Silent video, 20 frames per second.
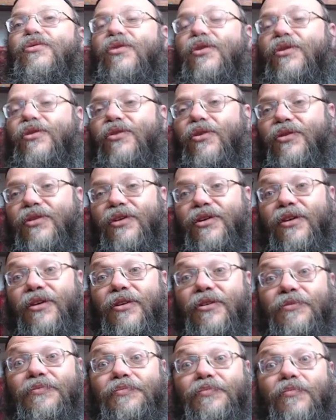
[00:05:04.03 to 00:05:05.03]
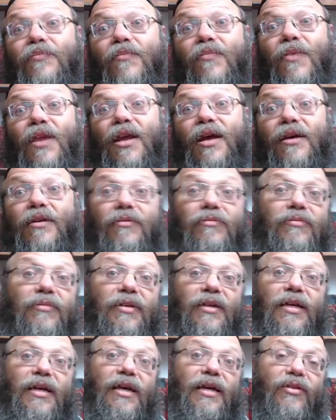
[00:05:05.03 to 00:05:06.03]
he told her
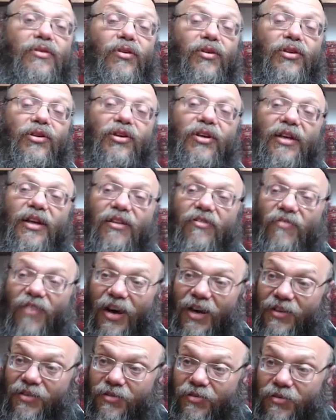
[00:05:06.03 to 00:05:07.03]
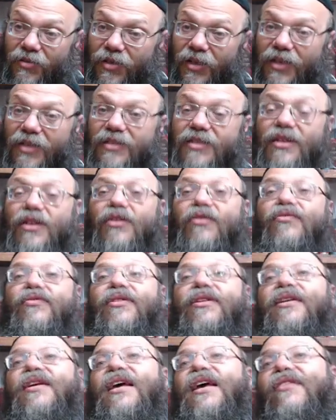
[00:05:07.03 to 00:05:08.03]
an advice. Instead
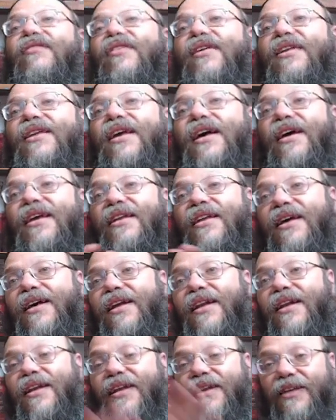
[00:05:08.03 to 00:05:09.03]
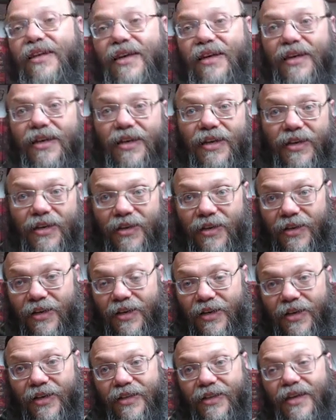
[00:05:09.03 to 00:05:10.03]
of giving the
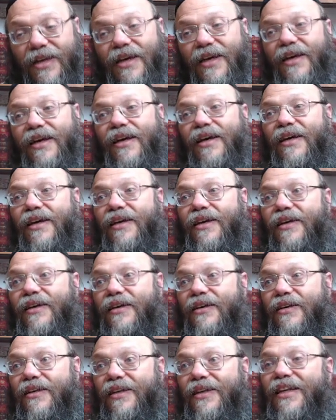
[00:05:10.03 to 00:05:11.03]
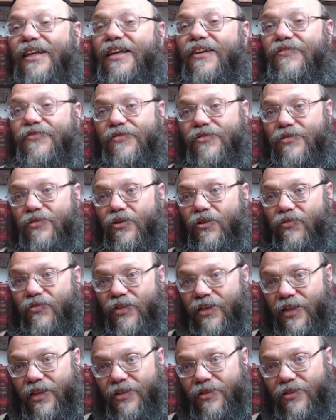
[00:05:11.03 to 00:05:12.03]
leaves of the
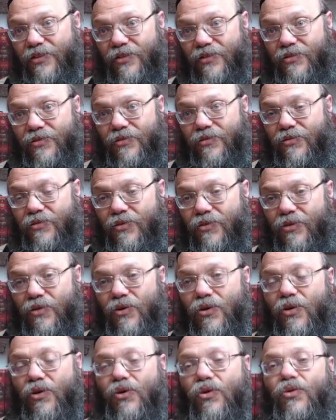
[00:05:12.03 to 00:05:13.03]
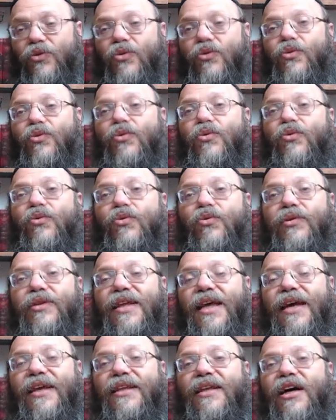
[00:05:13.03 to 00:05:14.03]
letters, to
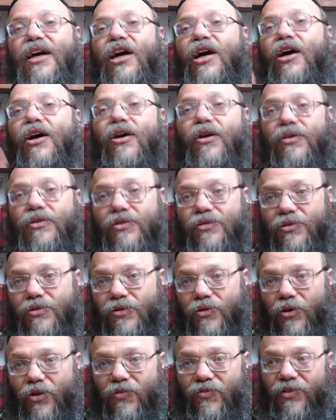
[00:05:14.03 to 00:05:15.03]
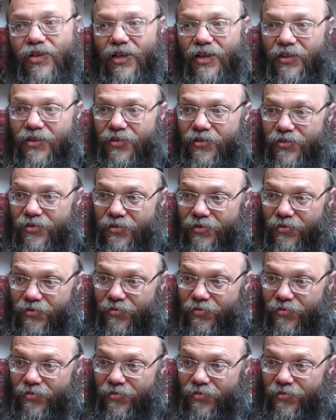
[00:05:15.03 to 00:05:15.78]
take the hearts of the letters.